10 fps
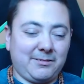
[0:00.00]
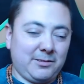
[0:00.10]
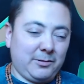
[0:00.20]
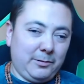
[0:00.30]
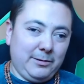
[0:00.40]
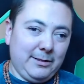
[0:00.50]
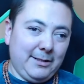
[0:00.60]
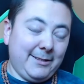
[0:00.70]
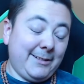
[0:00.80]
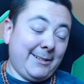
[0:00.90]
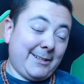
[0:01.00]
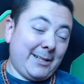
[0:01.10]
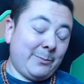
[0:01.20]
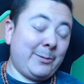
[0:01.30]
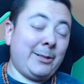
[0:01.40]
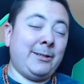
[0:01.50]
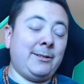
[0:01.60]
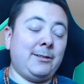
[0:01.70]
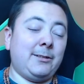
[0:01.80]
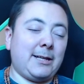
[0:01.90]
So it can
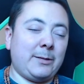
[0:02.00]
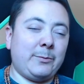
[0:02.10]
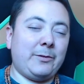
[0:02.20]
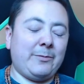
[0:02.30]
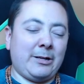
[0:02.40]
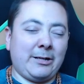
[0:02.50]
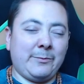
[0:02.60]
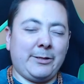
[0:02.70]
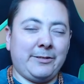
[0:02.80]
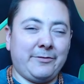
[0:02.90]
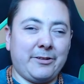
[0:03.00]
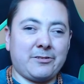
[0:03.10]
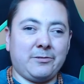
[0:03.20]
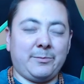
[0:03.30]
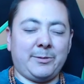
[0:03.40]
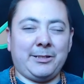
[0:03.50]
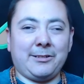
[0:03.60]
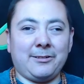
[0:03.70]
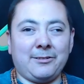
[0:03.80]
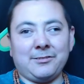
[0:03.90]
be very beneficial, but it
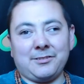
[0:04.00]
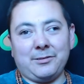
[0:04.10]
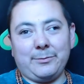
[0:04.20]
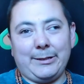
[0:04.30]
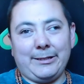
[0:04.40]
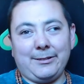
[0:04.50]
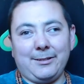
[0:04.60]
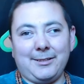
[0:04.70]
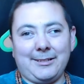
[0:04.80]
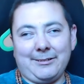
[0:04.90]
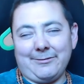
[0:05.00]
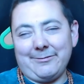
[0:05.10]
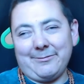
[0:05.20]
can also be, you know,